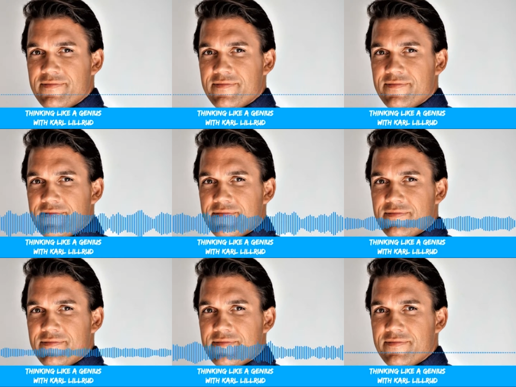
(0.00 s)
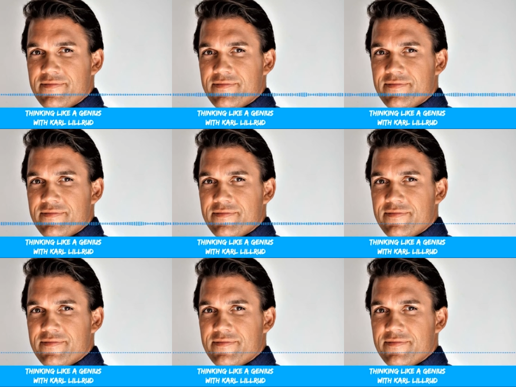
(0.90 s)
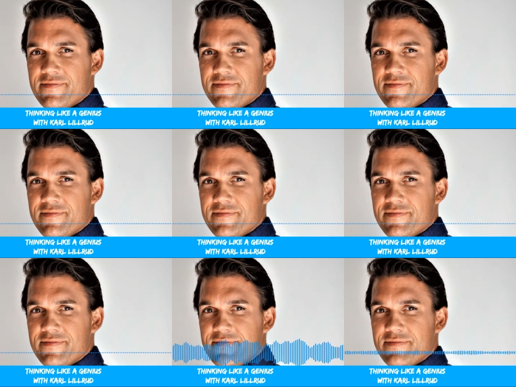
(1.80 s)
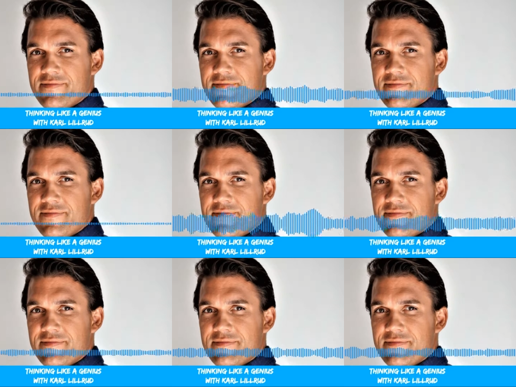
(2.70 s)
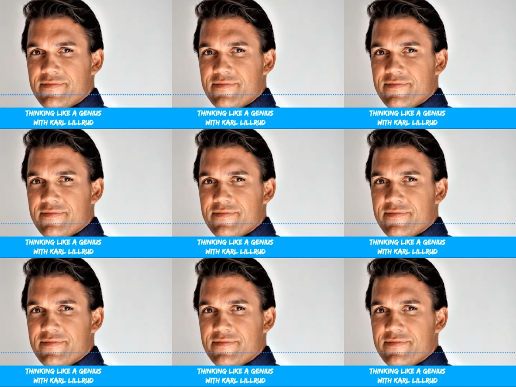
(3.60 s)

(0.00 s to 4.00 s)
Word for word: Oh, it's it's an ability.